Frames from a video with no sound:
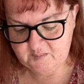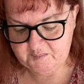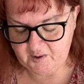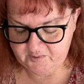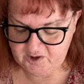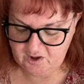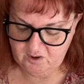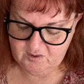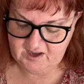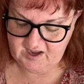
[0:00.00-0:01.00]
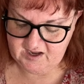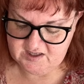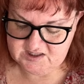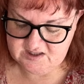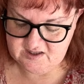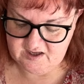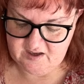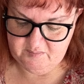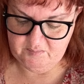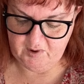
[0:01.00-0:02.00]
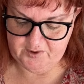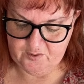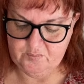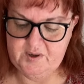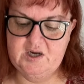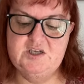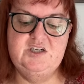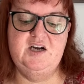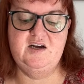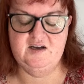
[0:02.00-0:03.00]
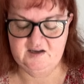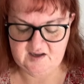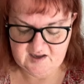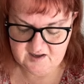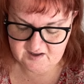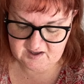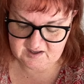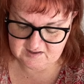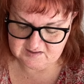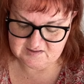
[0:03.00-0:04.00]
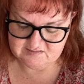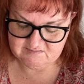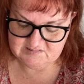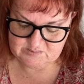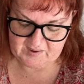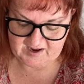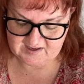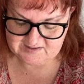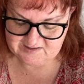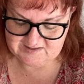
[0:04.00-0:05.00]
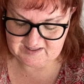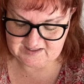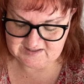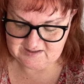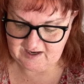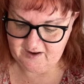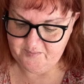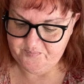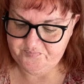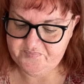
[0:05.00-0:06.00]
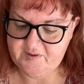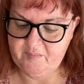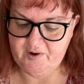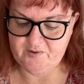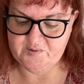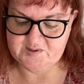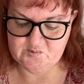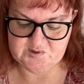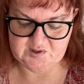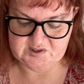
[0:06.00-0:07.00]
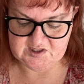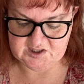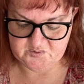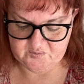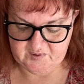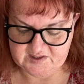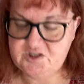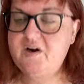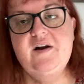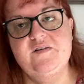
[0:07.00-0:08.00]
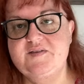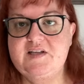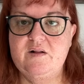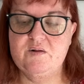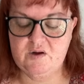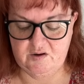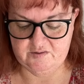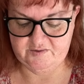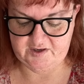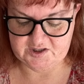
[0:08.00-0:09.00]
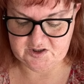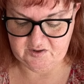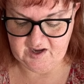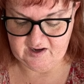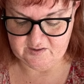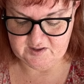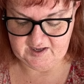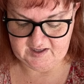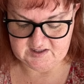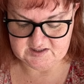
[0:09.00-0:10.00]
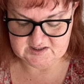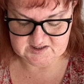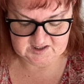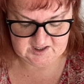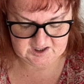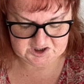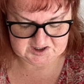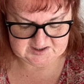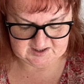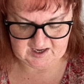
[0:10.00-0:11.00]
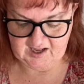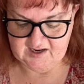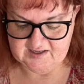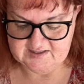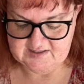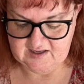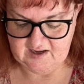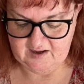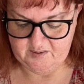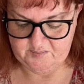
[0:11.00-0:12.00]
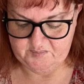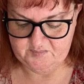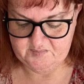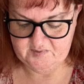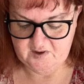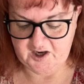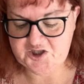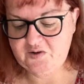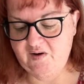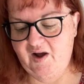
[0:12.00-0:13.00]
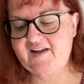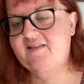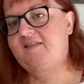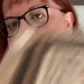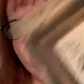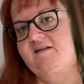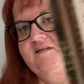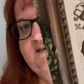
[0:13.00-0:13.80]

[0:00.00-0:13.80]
but when you look at the model picture, it is sparse because it is the model is also stitched with one strand of silk on 32 count, and just the colors. I do like the